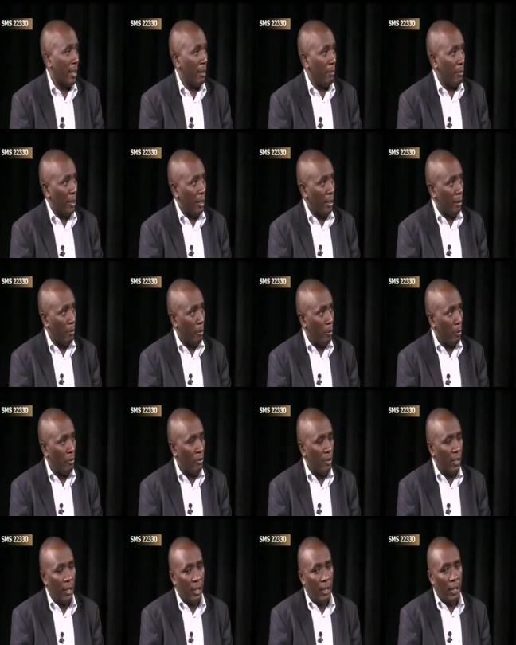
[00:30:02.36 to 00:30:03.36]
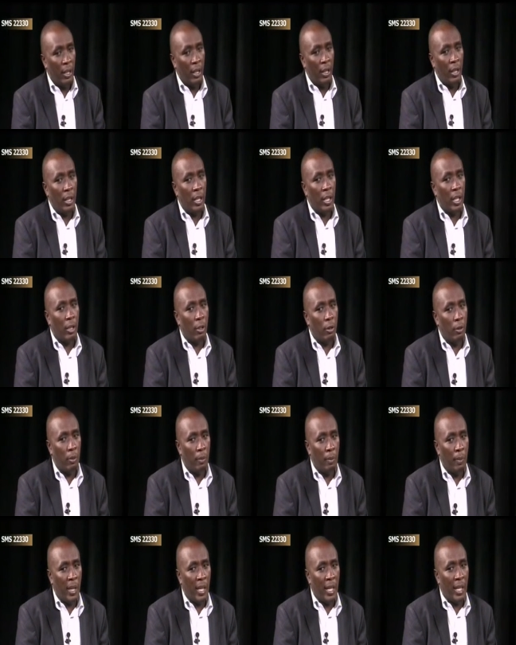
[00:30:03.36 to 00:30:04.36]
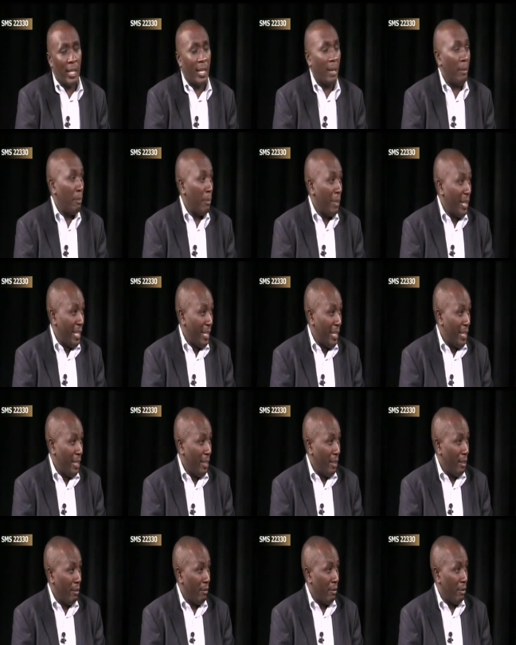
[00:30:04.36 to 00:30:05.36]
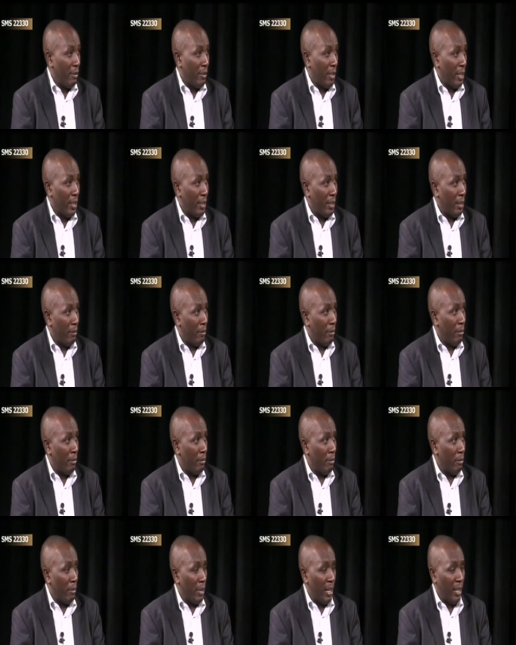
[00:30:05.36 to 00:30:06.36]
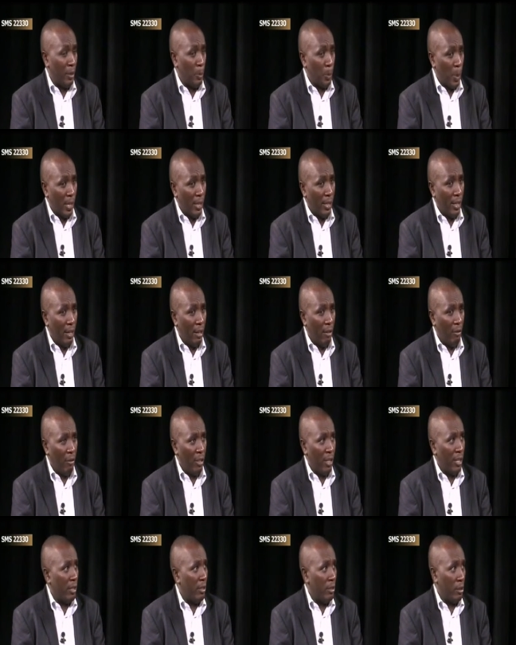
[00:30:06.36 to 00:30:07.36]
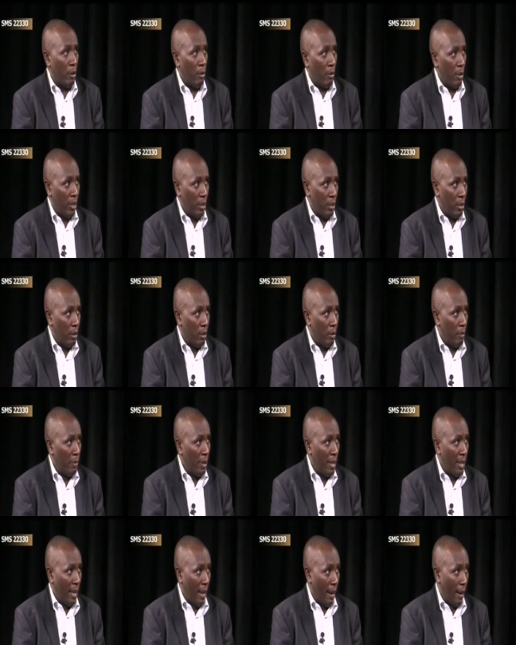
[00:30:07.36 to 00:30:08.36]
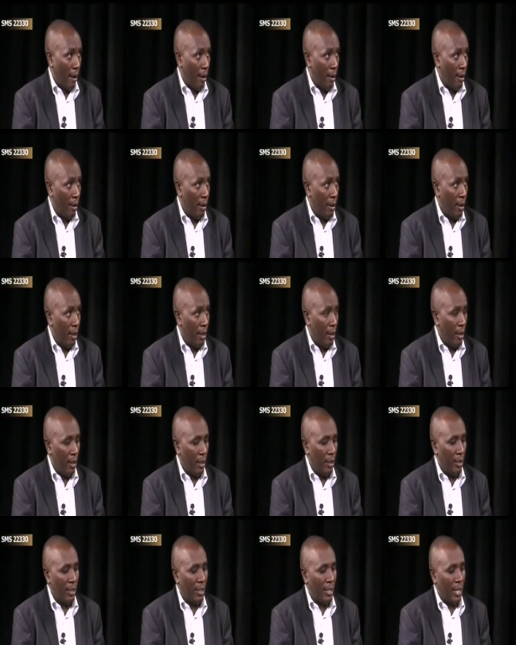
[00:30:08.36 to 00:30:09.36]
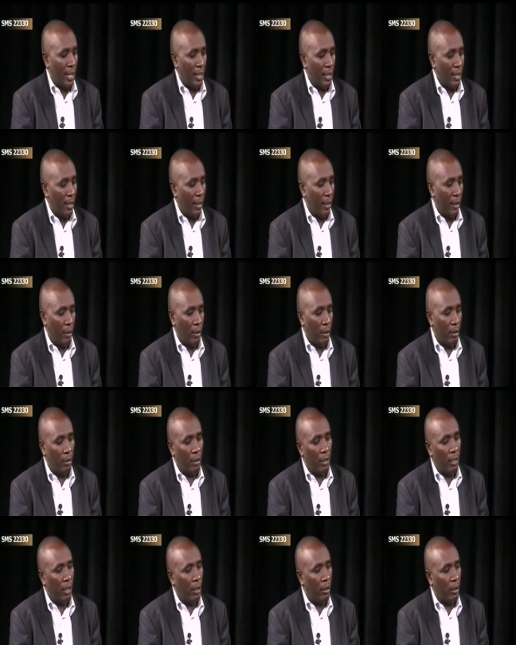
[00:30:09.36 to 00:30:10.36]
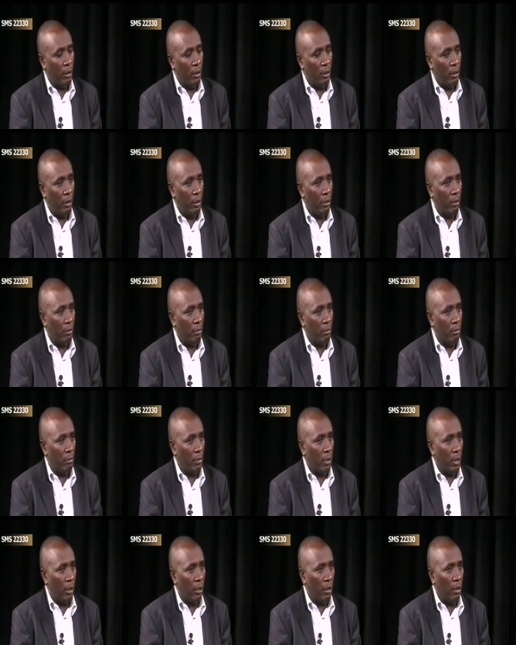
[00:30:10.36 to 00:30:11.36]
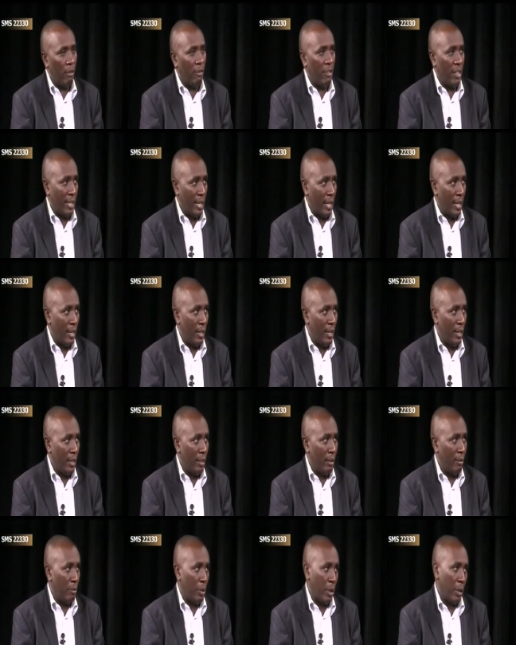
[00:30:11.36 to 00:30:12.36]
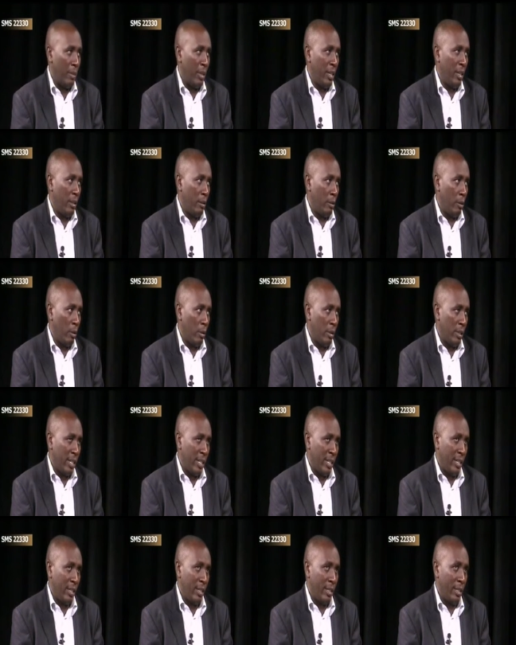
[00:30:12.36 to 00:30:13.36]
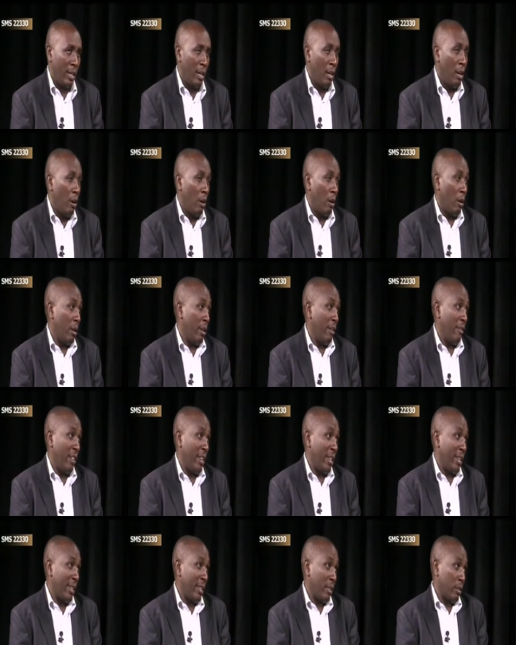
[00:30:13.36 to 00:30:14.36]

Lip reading: be removed. It could be some bleeding. We've seen some, especially if it's not been there, it starts like, all of a sudden, probably in old age, or even the